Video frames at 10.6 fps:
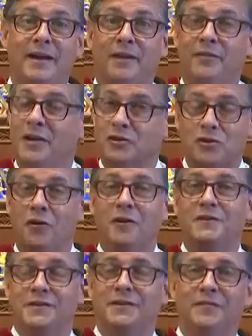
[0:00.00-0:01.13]
in the
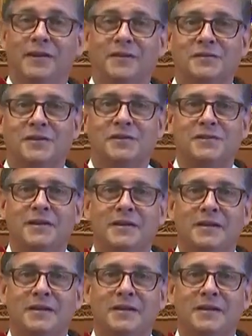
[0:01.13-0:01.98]
eternity that exists